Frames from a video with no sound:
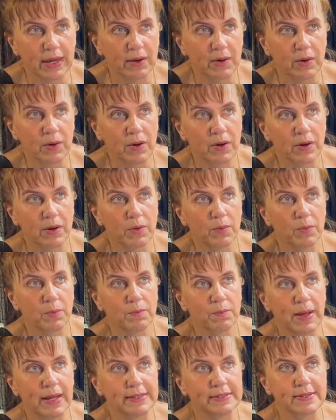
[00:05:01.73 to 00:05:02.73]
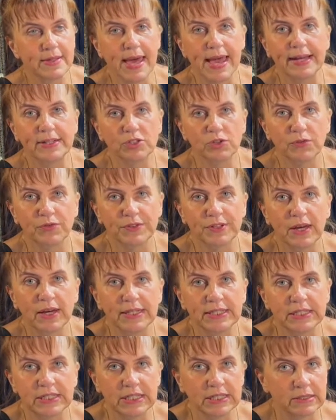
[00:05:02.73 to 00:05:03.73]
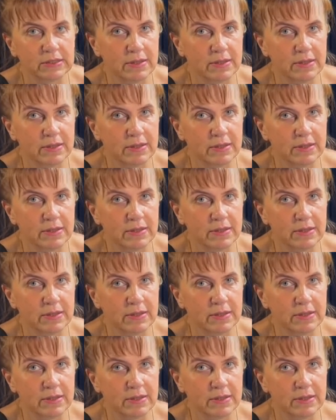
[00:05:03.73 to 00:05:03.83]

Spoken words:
in the end of 19th